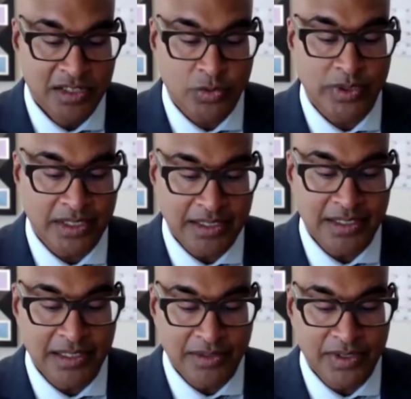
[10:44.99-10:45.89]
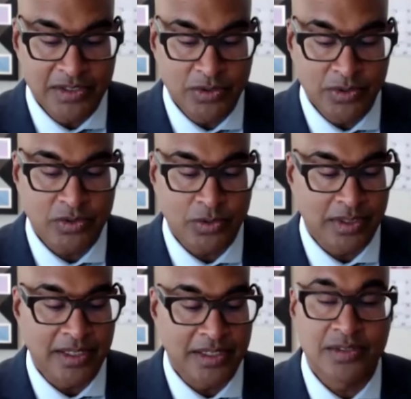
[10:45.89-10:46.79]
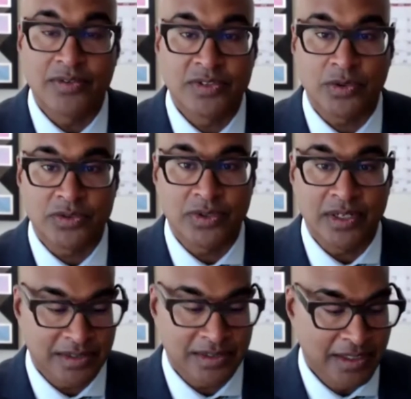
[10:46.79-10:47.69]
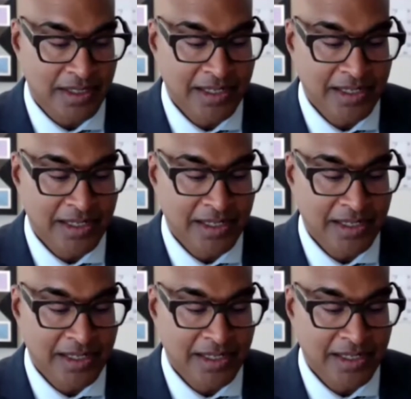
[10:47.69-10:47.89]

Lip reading: 28 individuals who are alleged to have sold drugs